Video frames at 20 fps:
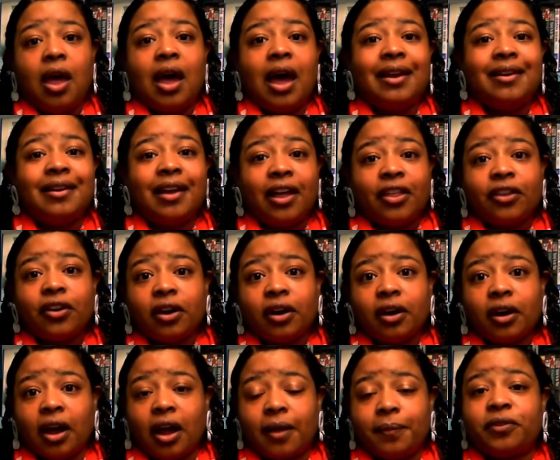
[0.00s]

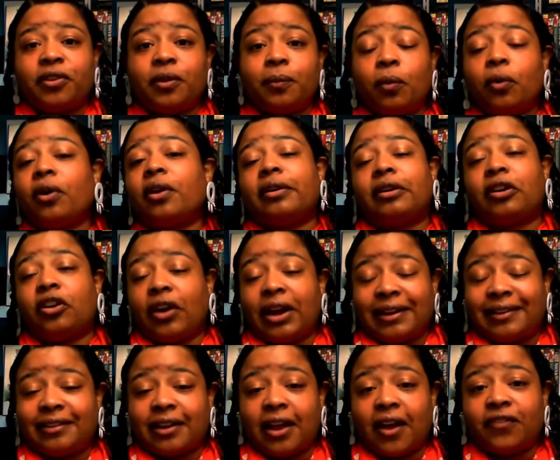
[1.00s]
Some more great
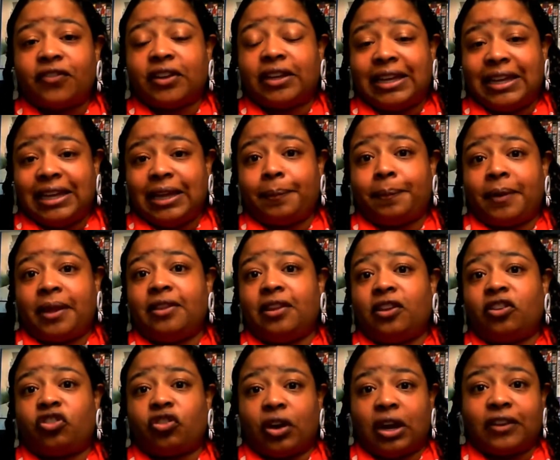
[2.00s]
stuff to keep in
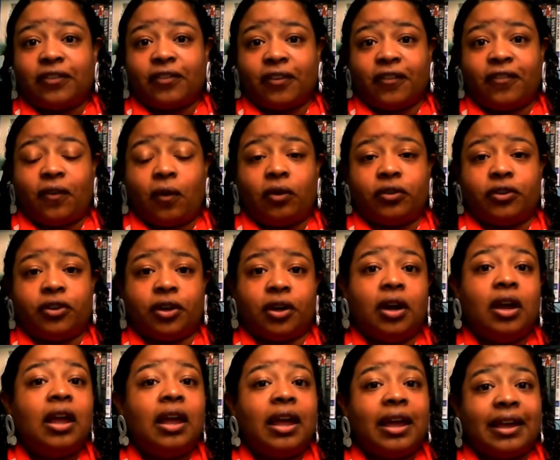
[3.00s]
this transfer folder
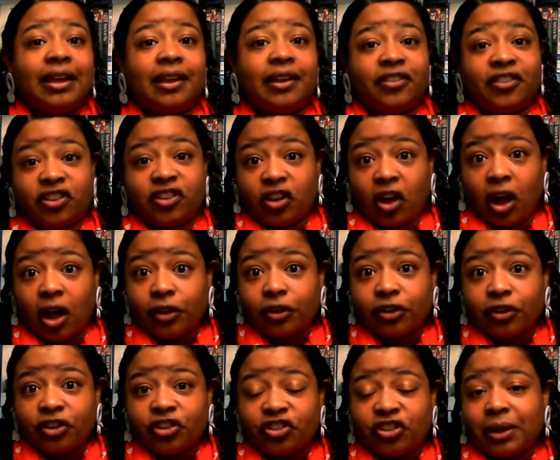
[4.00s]
is
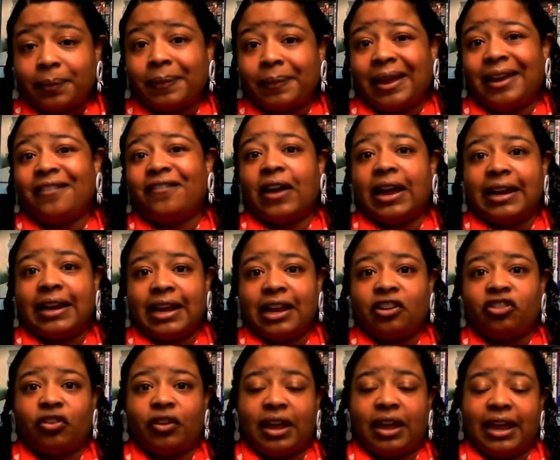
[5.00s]
scholarship and
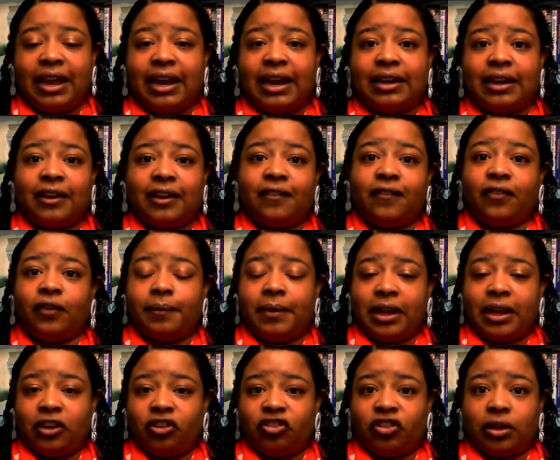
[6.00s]
financial aid
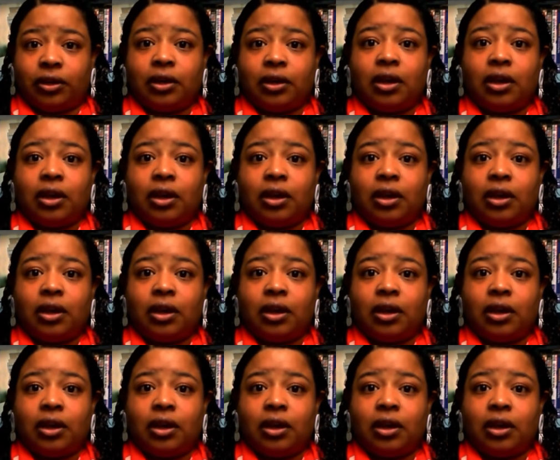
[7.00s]
information.